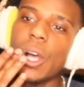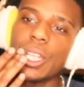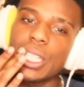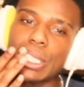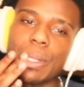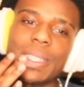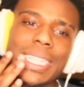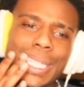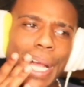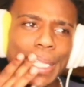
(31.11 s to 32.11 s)
So let's see what
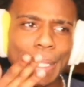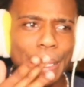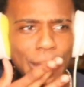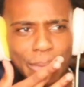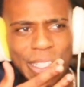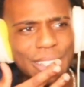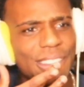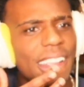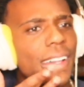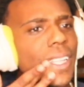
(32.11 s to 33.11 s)
these guys did on the music
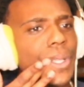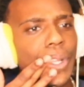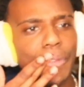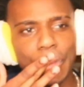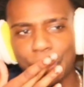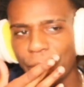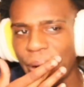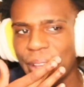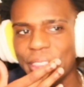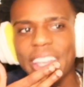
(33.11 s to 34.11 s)
video. Let's see if it's
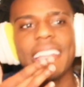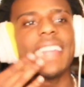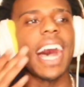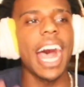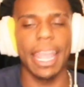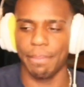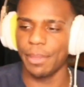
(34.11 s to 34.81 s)
worth the hype.